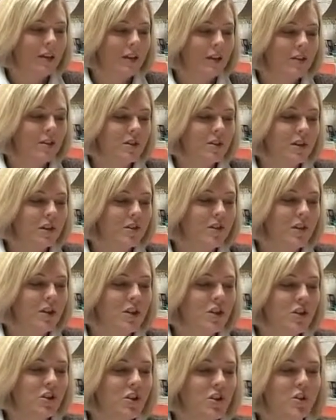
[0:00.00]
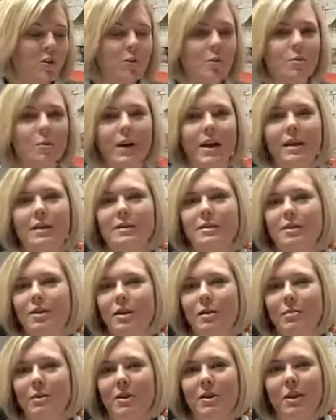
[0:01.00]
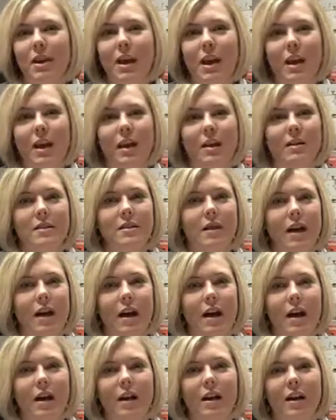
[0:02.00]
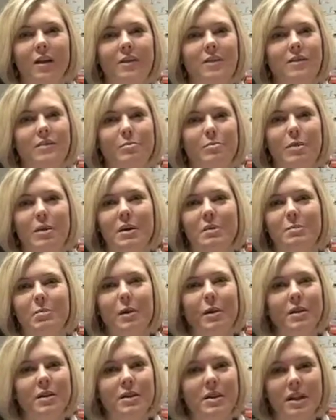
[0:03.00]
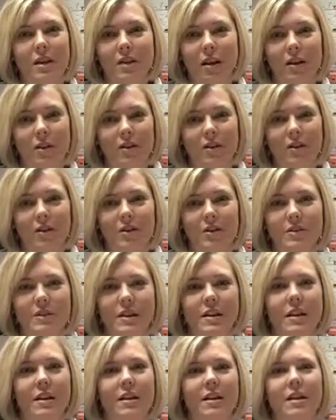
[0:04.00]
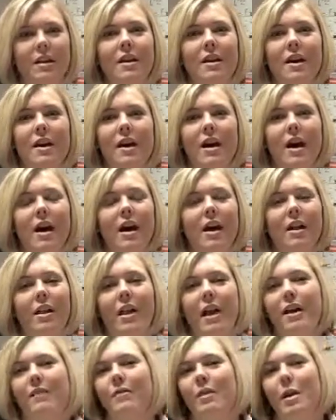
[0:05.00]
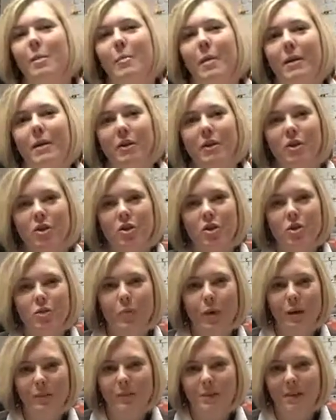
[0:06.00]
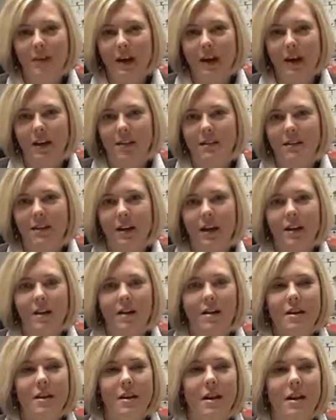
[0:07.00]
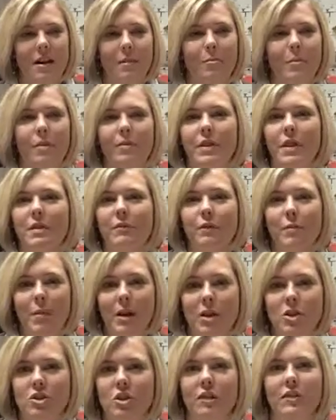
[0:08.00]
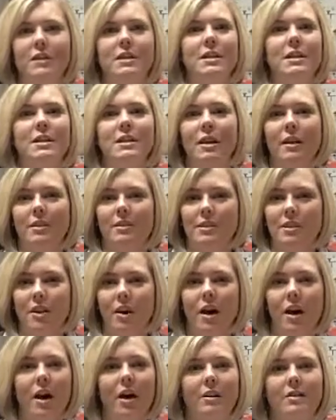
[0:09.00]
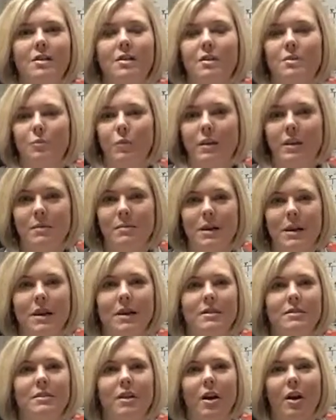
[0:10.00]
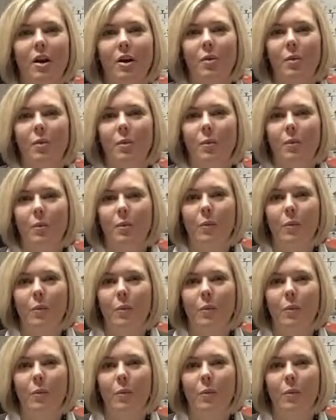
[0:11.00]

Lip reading: And then the traditional ways to communicate, I'll put bulletin articles in, I'll have it up on our church website, the information, all the details, the cost, when the meetings are,